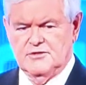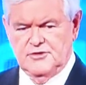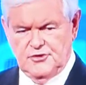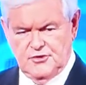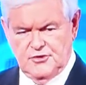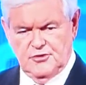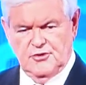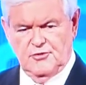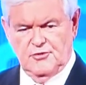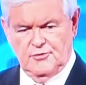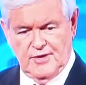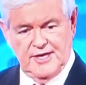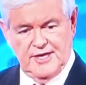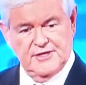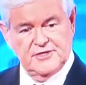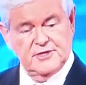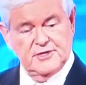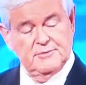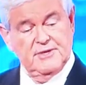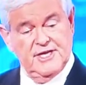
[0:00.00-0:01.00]
your right
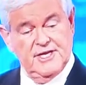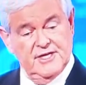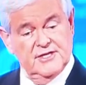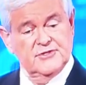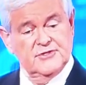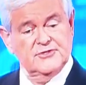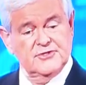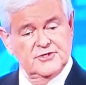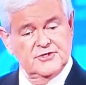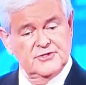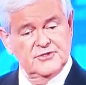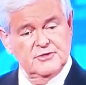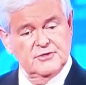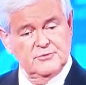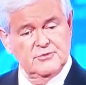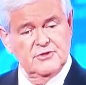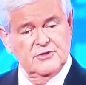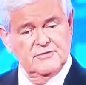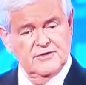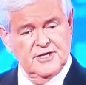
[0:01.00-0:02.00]
to be innocent until
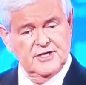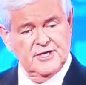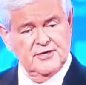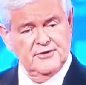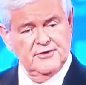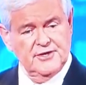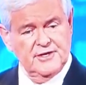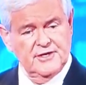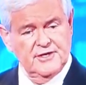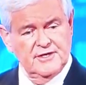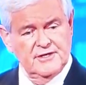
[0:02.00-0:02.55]
proven guilty.